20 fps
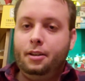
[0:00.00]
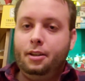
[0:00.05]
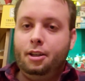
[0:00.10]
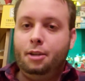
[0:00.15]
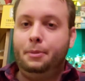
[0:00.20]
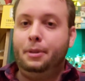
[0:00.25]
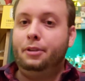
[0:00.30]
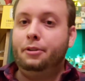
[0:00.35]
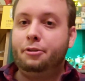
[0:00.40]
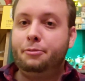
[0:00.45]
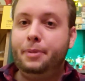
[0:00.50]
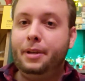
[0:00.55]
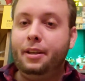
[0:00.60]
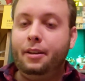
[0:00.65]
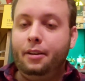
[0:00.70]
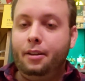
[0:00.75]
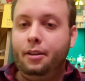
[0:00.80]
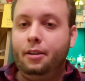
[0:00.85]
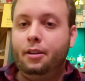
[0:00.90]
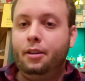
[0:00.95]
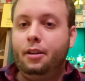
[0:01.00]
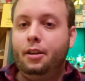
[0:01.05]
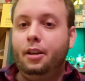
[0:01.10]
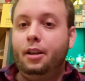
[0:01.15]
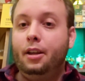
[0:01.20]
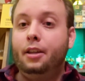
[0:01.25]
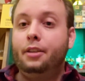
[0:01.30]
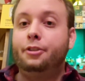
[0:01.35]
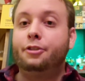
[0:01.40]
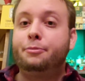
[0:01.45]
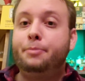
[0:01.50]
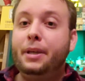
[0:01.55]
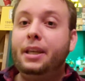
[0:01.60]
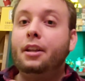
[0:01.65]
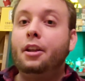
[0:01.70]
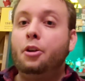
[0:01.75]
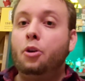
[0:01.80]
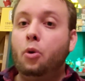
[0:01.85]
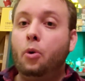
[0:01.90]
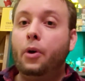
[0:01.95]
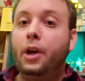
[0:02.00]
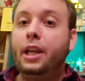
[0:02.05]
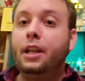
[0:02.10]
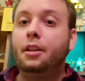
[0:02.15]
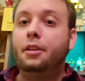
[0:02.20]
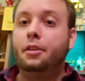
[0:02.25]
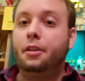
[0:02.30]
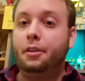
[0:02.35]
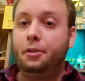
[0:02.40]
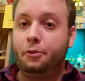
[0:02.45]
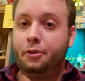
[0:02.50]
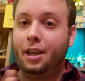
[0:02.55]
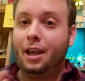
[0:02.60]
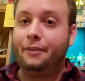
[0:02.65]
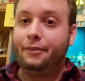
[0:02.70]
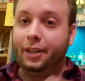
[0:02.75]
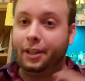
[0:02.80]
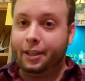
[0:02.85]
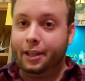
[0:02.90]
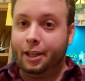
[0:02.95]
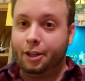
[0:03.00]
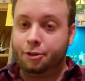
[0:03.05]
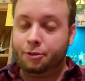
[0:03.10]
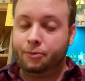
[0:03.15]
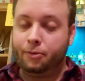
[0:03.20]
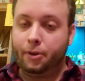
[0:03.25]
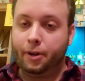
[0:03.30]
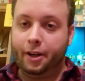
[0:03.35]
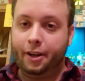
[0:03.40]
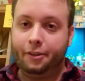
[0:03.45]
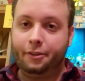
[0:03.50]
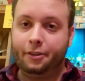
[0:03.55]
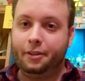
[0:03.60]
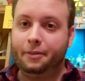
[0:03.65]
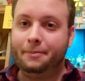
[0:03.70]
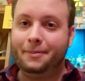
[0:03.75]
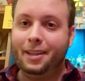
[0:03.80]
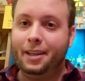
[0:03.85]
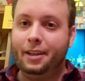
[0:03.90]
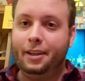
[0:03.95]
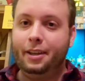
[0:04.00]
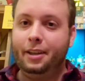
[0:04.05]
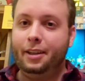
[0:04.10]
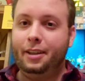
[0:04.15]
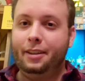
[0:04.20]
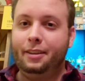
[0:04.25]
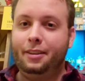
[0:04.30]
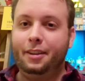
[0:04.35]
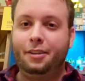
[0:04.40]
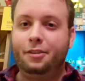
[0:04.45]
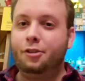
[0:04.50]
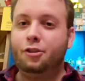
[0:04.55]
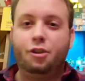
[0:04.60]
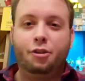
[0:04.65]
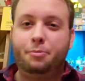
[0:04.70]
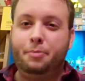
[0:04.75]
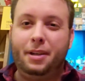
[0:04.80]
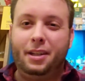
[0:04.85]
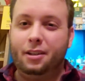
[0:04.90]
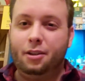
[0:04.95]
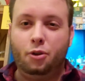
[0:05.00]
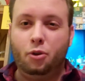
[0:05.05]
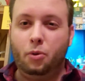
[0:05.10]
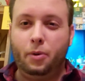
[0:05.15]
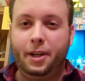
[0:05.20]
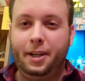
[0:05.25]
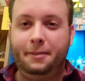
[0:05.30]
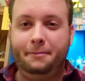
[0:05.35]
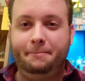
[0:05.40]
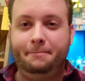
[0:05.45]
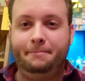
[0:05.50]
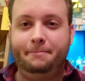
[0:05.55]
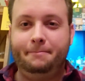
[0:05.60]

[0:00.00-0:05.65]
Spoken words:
I mean, there's being annoying, and then there's having a catchphrase, and this is just being annoying.